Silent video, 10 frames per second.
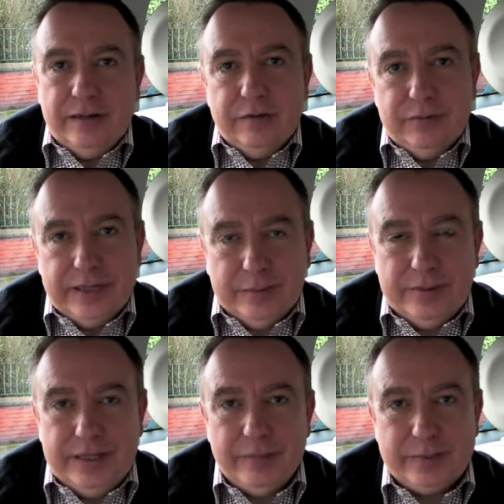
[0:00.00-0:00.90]

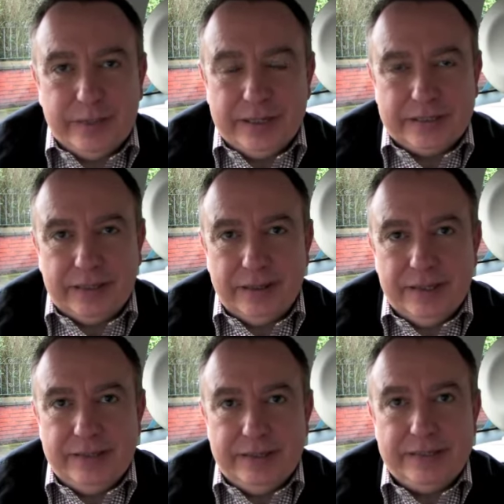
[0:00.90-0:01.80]
recapping the MSPSL
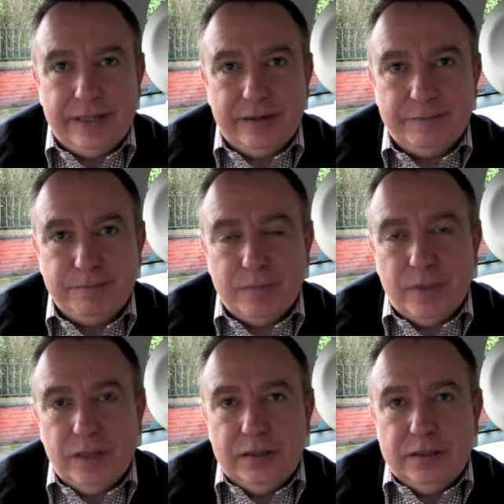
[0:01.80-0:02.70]
in detail.
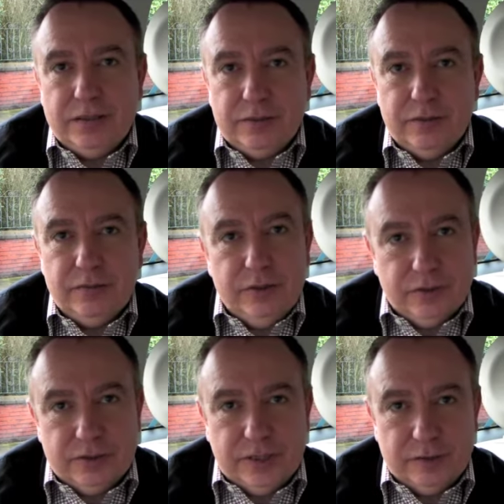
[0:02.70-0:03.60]
So you
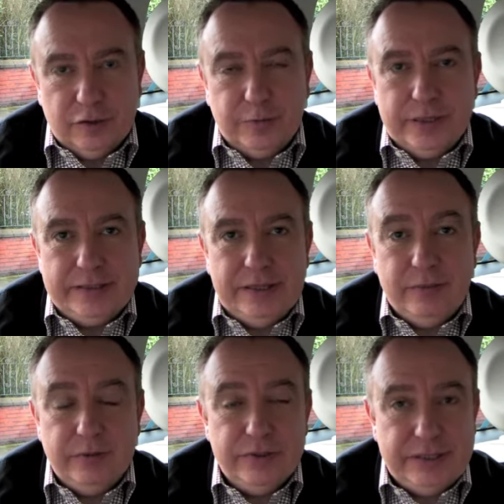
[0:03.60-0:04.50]
could start off by saying,
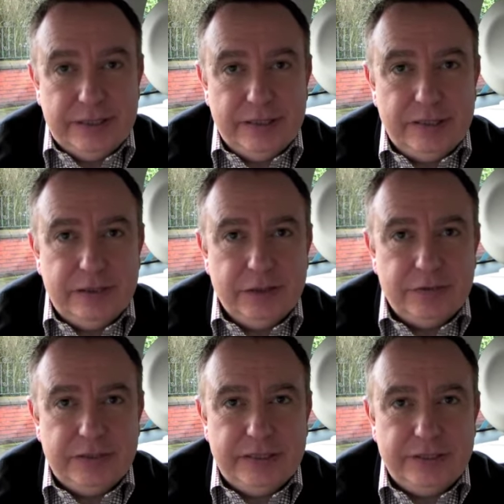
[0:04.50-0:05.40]
what routine did you use for
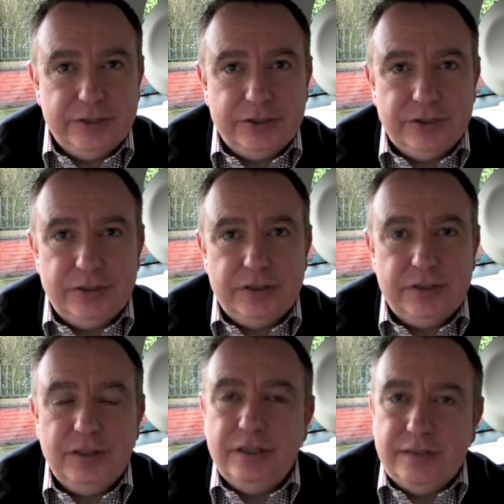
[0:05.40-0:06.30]
your T-junctions?
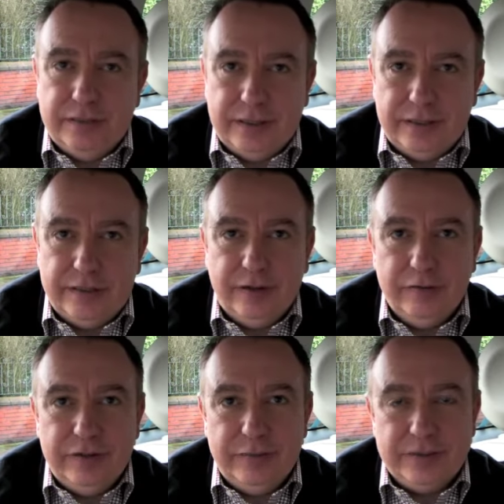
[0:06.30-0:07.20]
They
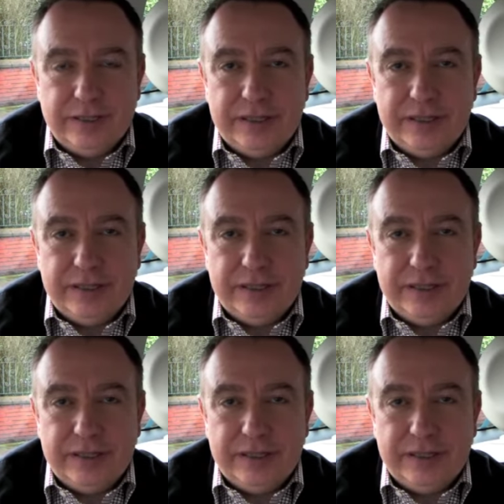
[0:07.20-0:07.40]
hopefully will say